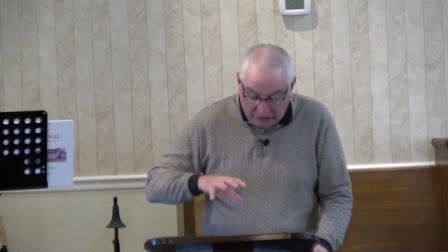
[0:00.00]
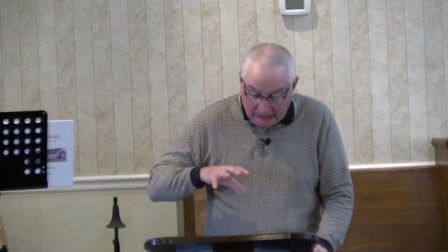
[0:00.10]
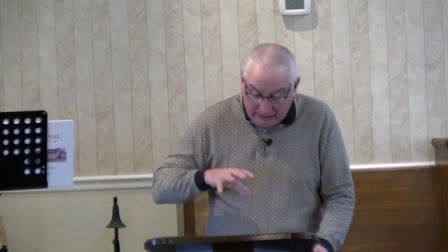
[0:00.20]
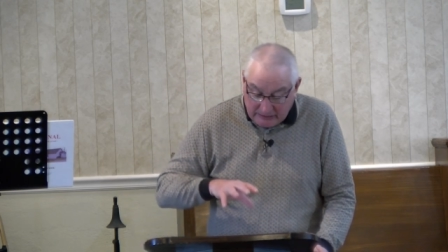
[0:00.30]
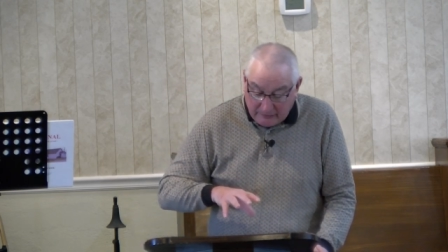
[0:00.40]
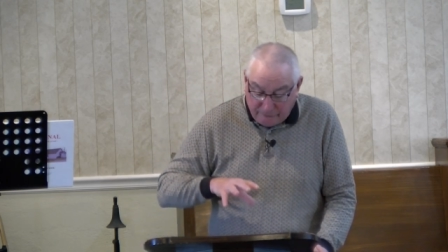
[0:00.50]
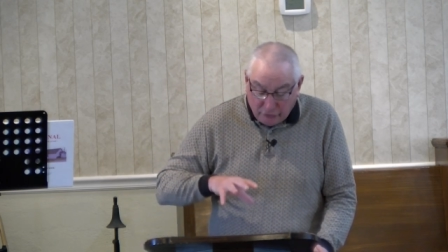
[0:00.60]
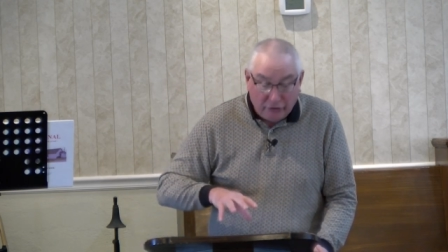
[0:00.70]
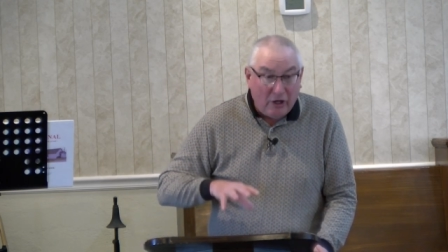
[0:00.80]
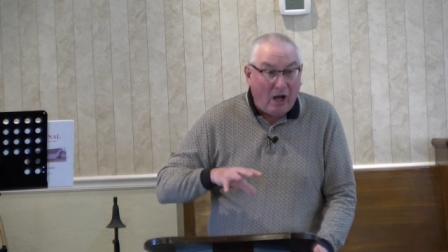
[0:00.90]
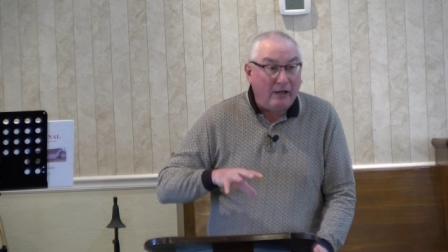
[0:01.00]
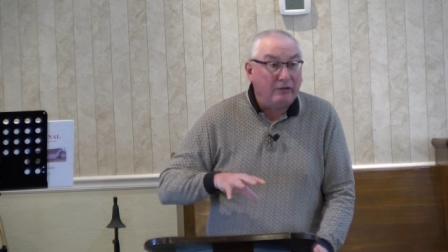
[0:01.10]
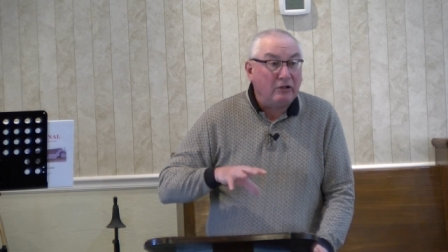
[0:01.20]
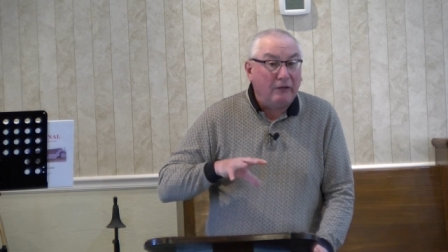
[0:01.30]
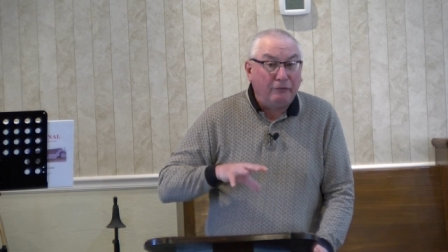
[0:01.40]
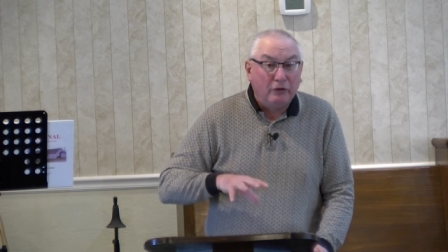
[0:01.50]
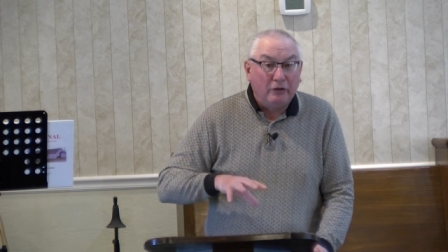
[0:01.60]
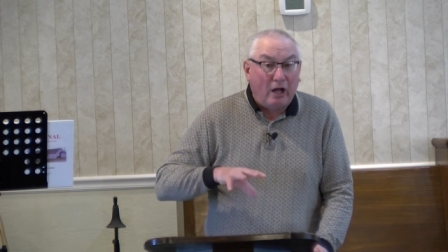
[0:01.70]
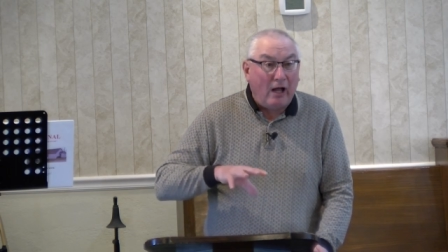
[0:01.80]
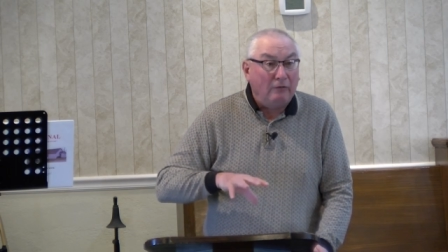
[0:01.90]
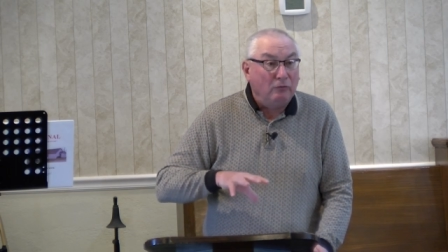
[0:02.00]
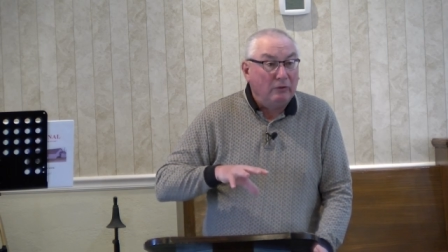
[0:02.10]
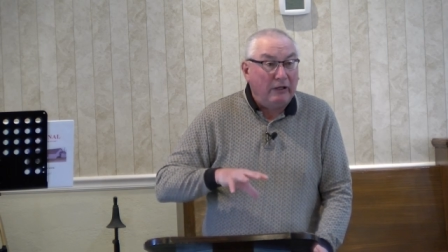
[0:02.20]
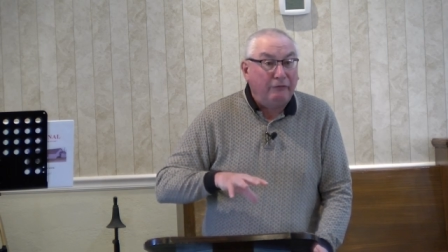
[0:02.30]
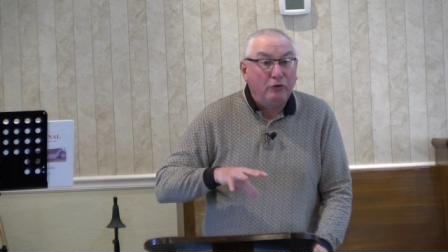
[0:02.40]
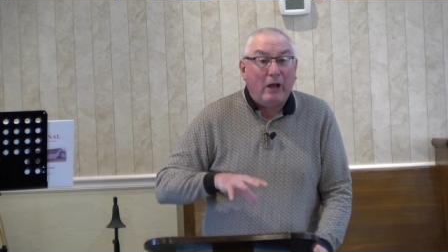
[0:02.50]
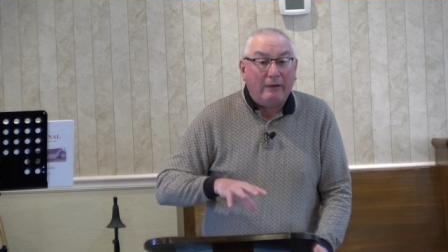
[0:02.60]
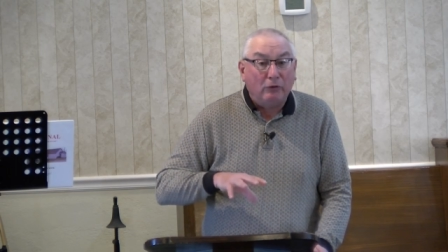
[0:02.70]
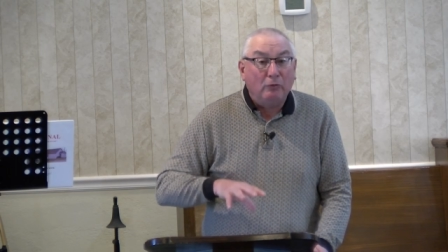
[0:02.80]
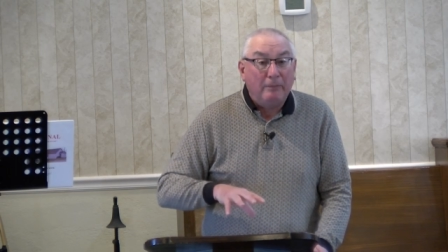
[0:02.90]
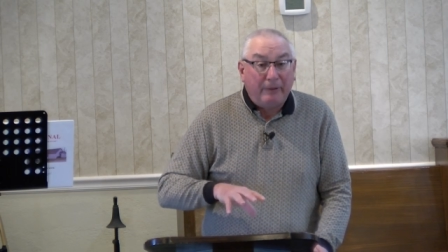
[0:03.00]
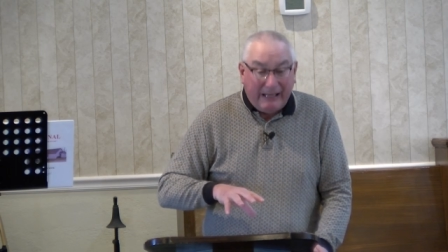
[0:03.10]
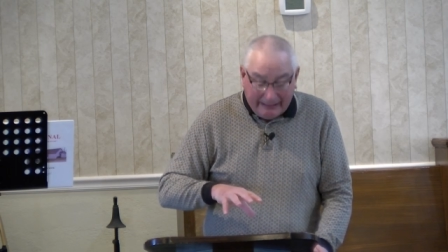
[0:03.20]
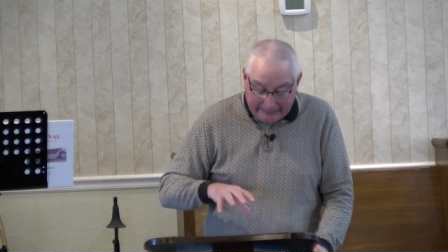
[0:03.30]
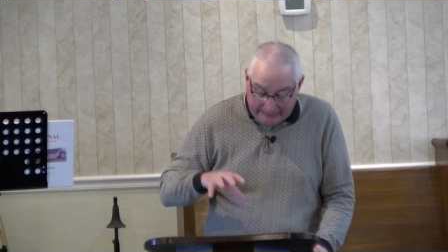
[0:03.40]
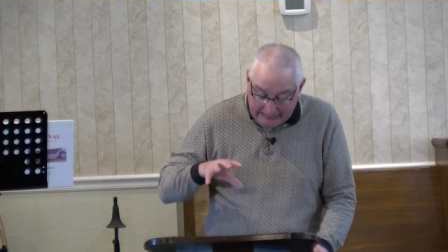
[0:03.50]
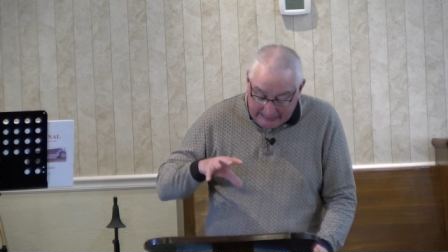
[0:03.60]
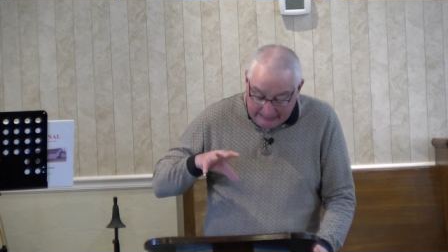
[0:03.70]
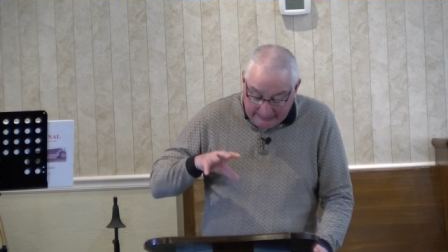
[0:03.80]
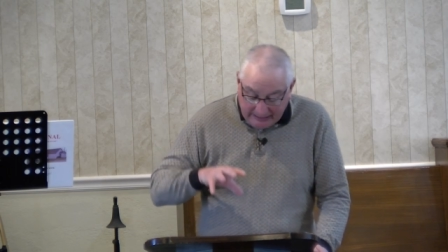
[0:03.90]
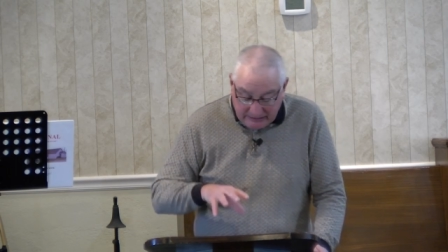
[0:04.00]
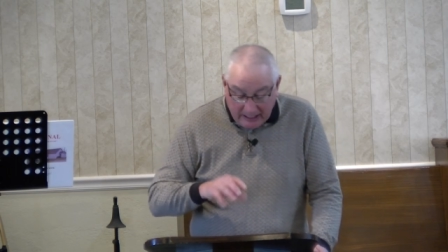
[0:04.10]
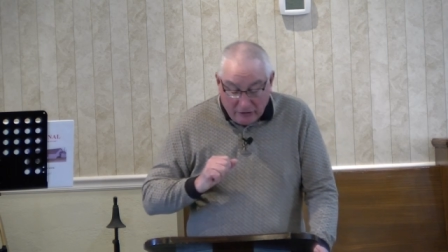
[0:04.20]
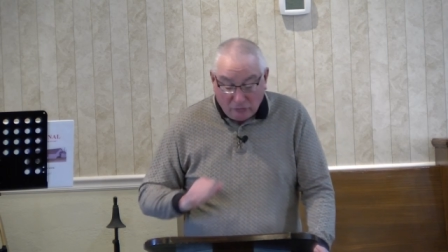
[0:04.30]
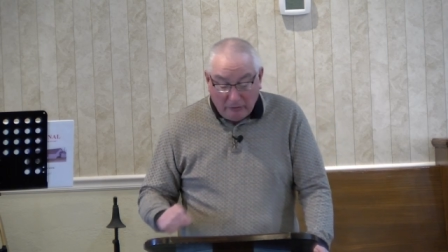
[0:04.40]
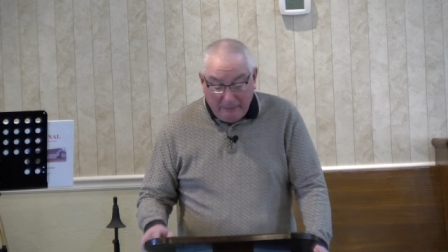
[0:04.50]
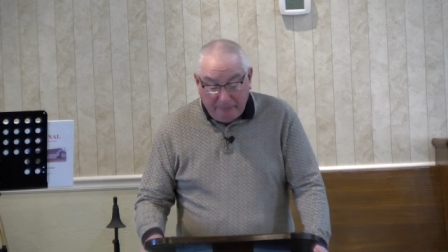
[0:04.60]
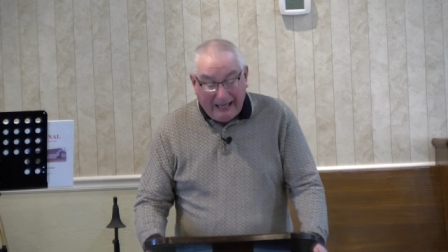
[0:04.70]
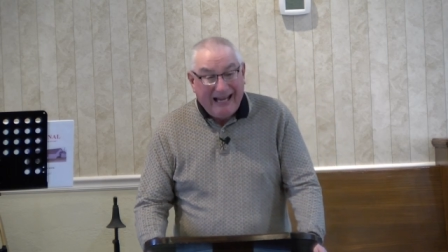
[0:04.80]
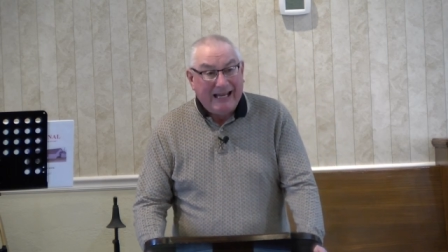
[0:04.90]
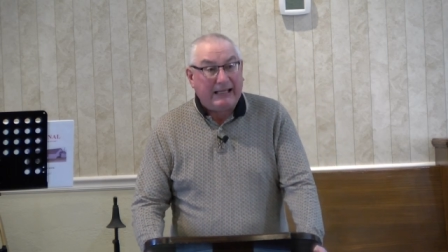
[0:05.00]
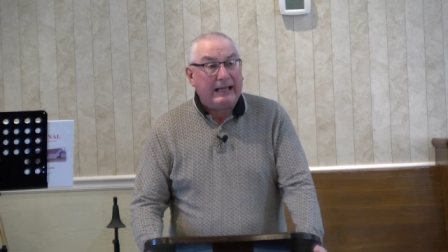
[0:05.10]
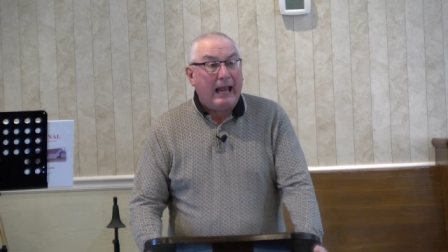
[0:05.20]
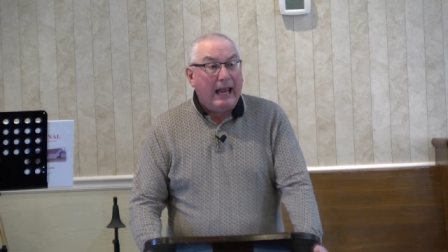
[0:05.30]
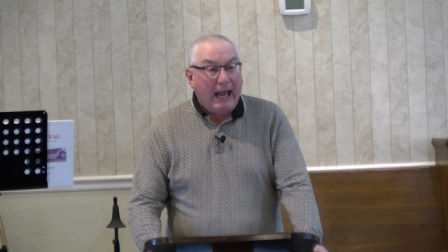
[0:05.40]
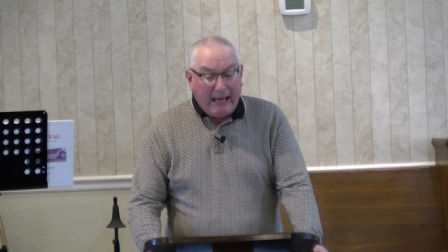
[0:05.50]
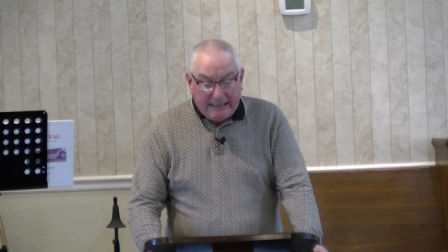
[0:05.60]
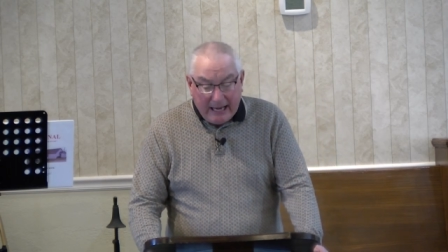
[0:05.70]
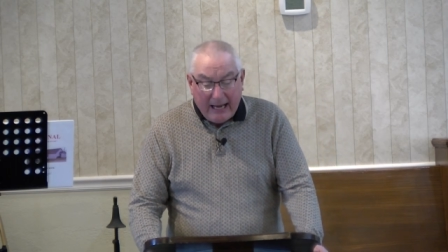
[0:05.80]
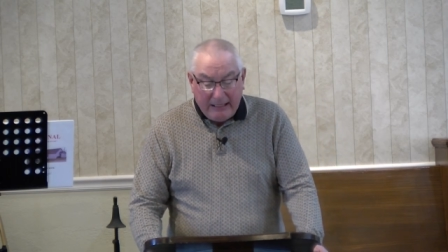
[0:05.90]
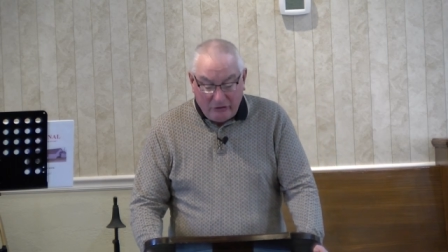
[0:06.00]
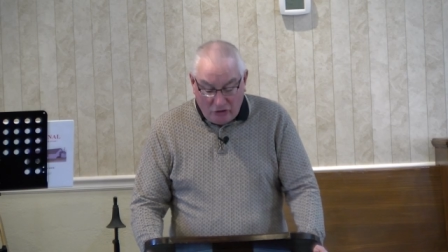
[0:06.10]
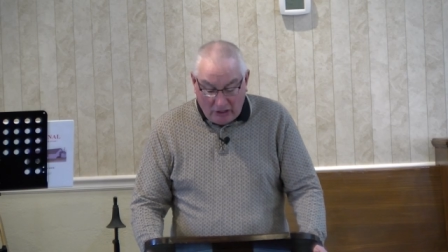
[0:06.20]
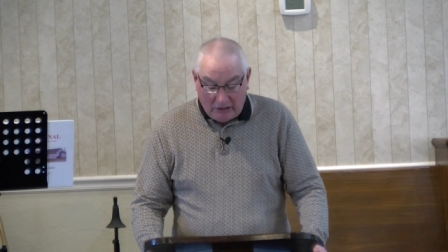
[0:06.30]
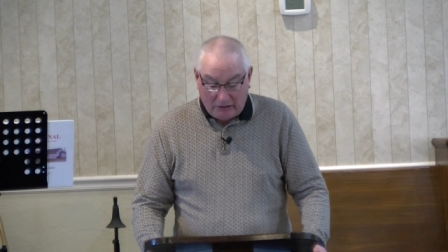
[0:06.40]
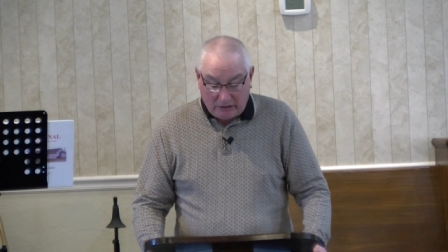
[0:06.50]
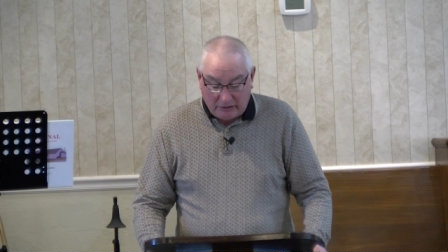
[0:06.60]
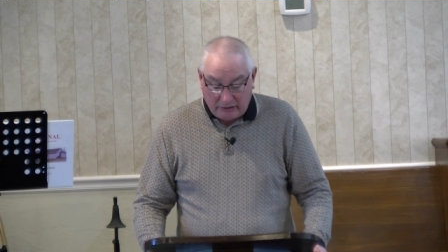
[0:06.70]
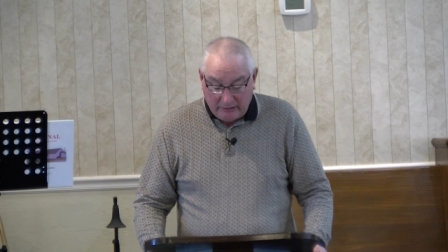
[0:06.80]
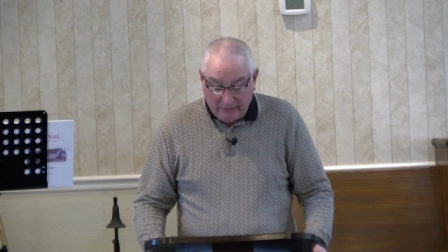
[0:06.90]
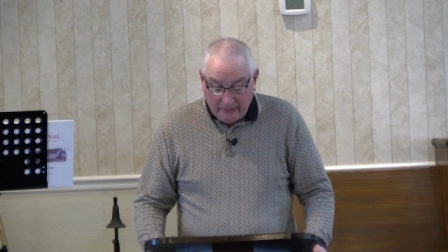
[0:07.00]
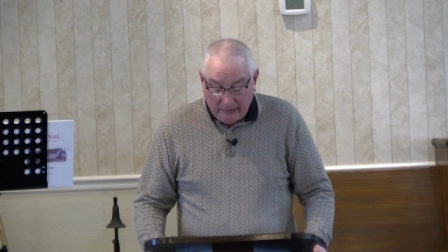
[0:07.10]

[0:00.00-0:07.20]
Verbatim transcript: says, if you're not if you're not if you haven't repented, he says repent and take Jesus.